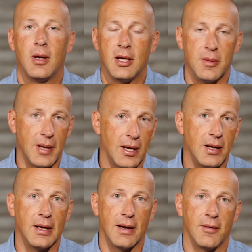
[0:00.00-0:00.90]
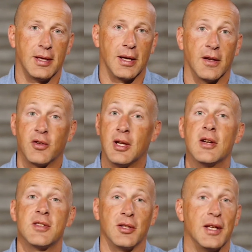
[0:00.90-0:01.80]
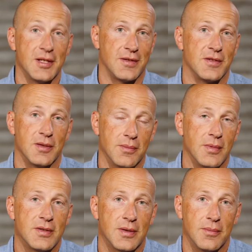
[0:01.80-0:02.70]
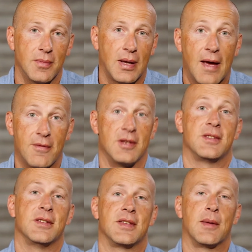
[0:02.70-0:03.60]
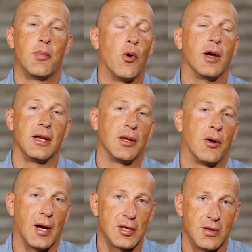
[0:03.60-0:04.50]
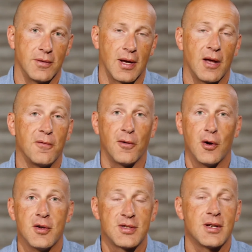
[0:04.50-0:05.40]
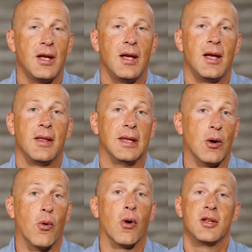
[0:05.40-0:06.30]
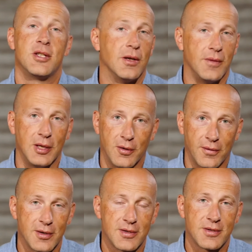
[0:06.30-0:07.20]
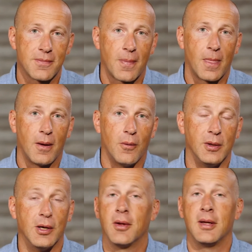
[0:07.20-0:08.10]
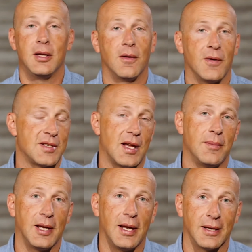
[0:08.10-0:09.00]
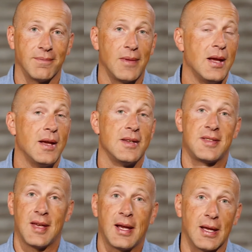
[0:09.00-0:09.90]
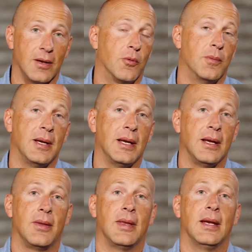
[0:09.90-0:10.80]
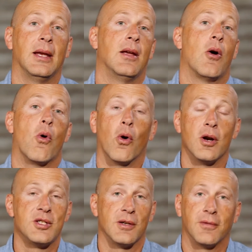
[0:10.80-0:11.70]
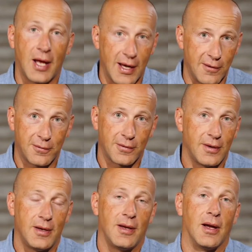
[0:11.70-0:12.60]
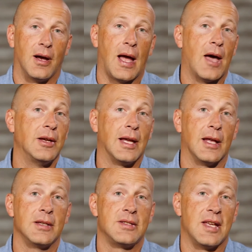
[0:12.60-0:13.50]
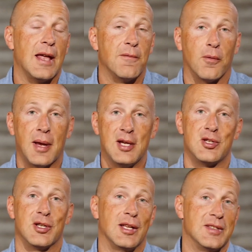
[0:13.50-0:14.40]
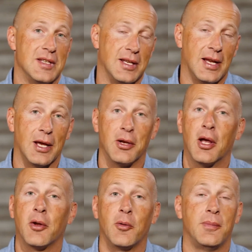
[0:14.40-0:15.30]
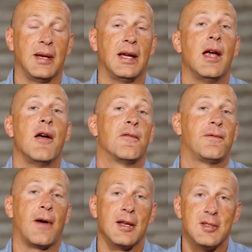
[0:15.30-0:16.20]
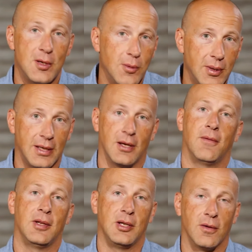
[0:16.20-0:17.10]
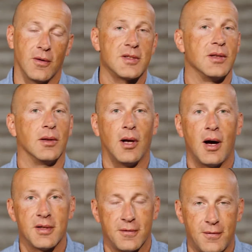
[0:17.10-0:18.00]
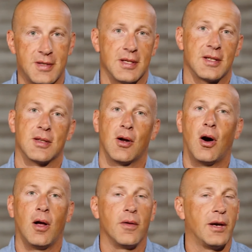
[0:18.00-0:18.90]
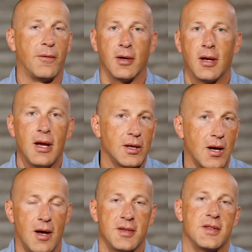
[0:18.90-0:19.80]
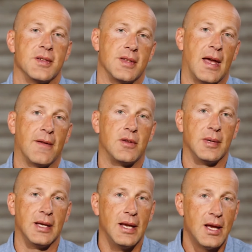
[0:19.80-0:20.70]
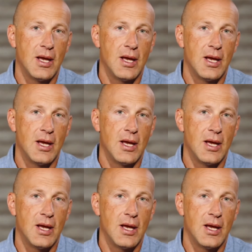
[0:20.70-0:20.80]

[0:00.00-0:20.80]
humanity, and everything else. So here's a list of some evidences that point in the direction of God. First, the origin of the universe. We know that the universe had a beginning. Second would be the origin of life. How do you get to information in DNA? Another would be fine-tuning of the universe and the laws of physics and all the different constants that have to be